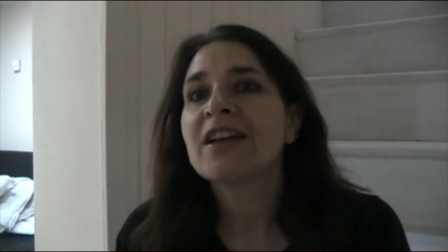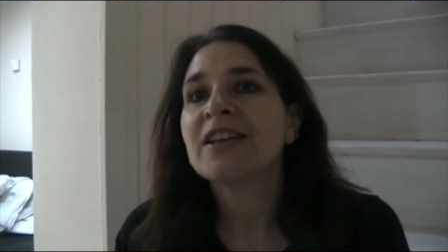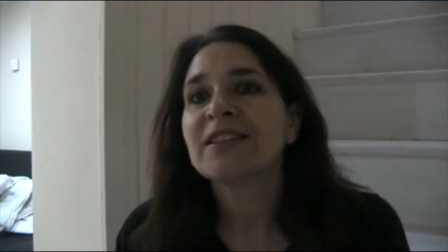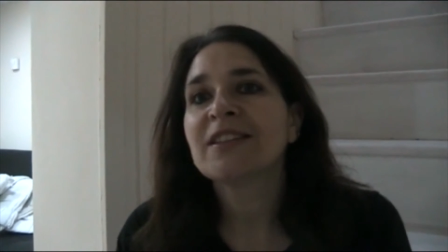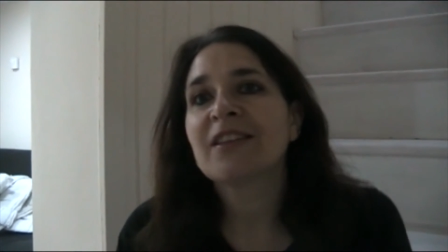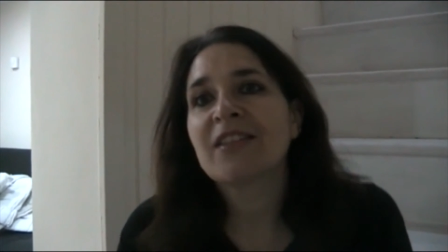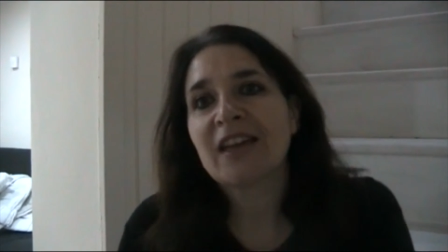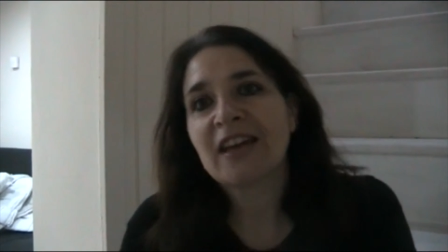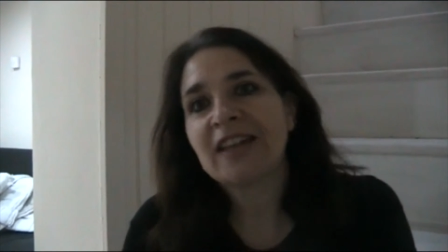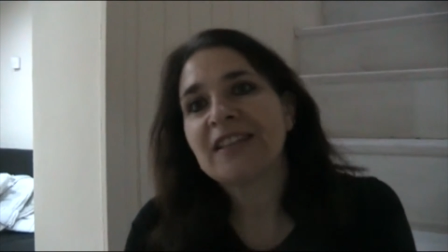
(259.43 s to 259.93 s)

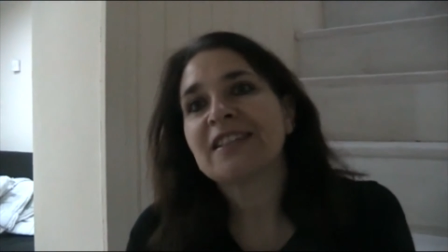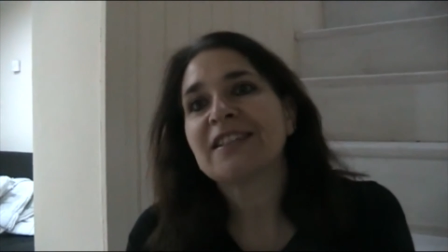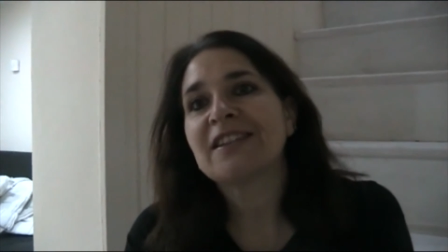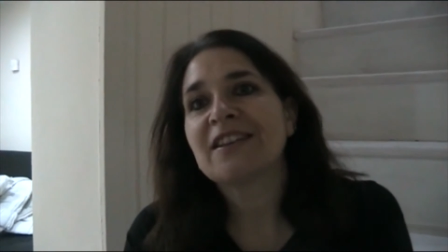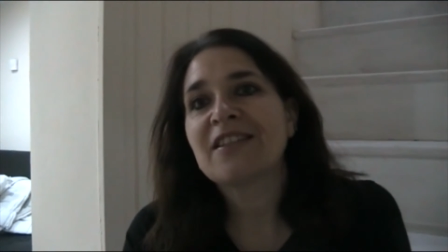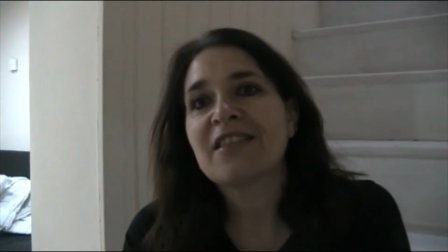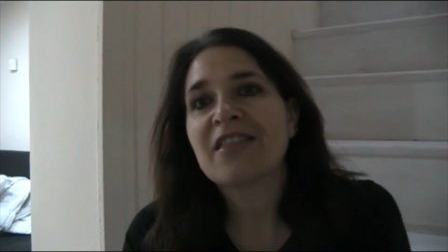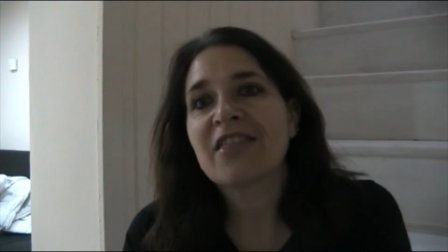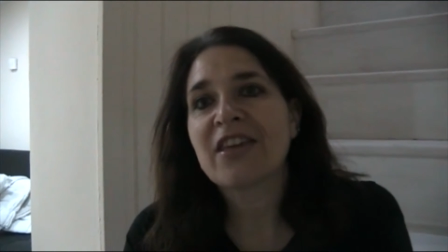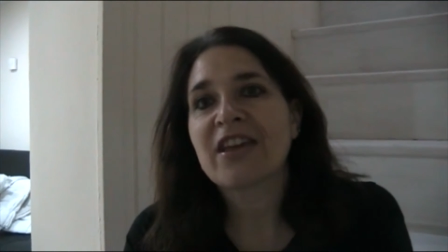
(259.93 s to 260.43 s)
So that's
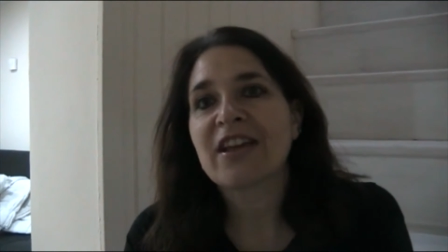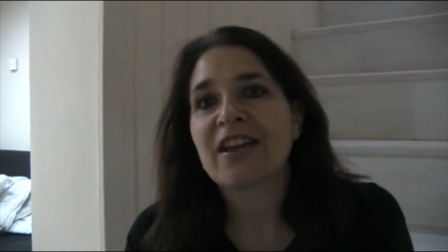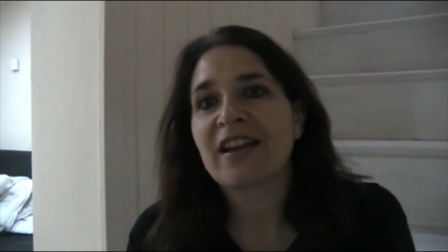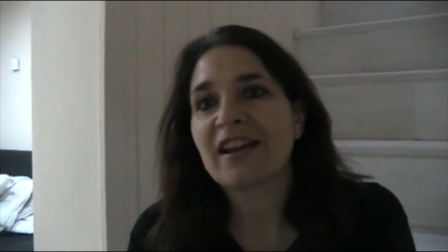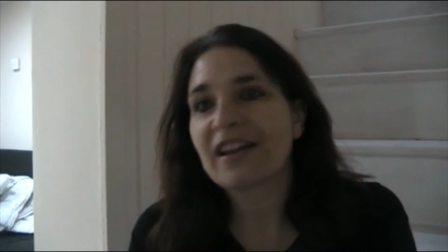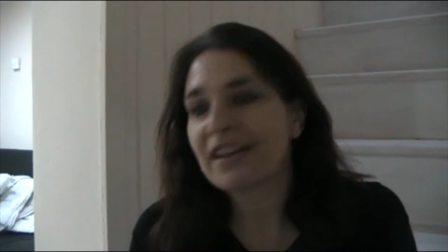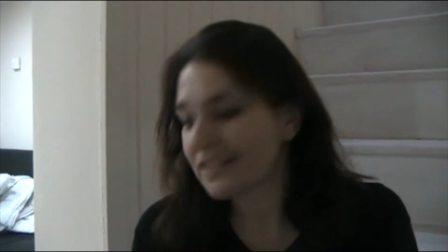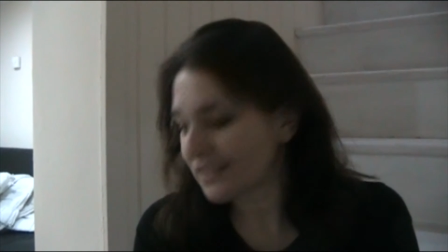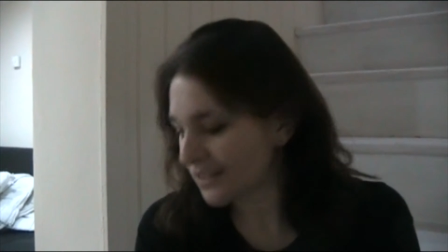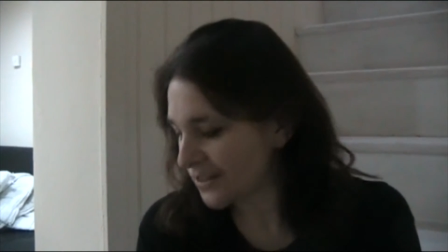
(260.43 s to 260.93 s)
another thing I
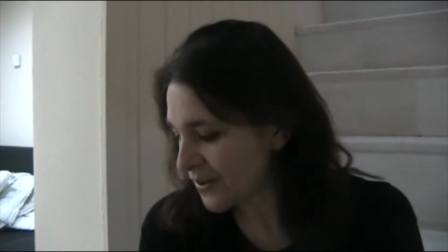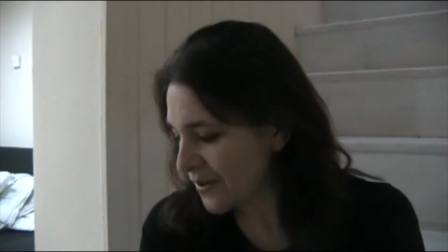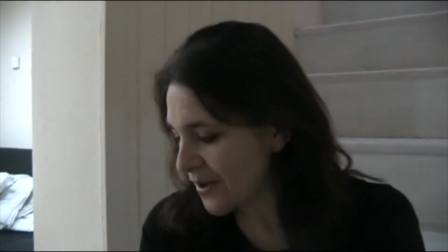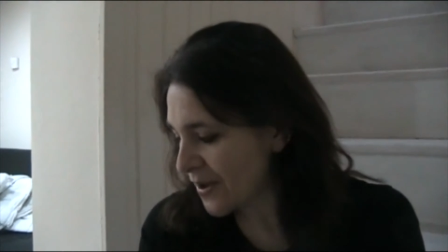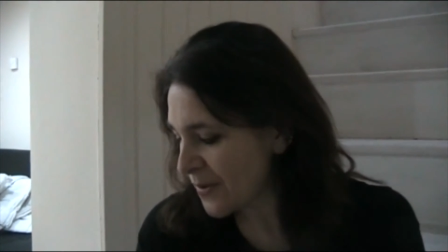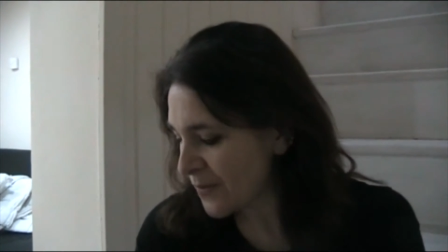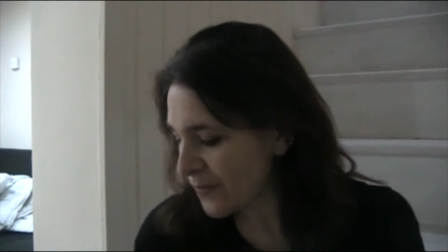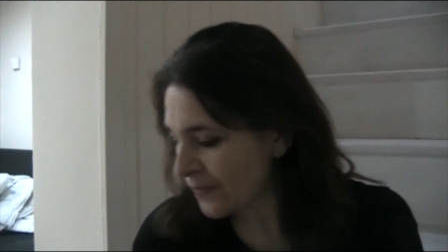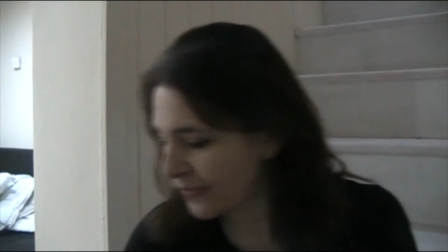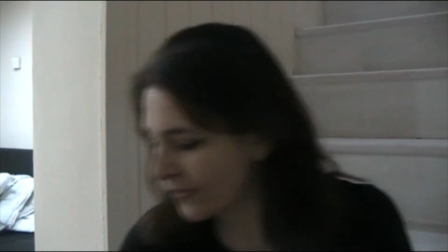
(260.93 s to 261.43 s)
like
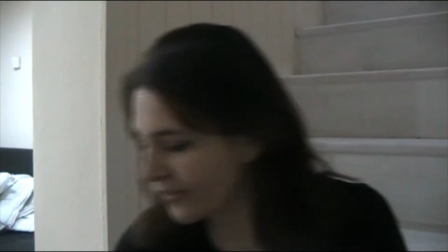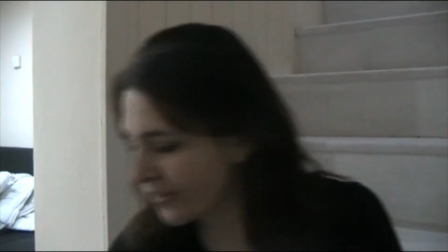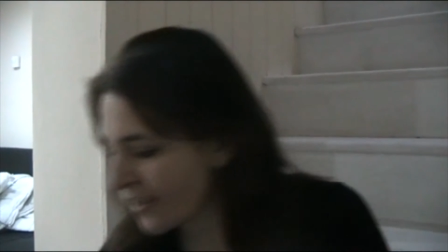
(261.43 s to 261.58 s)
doing.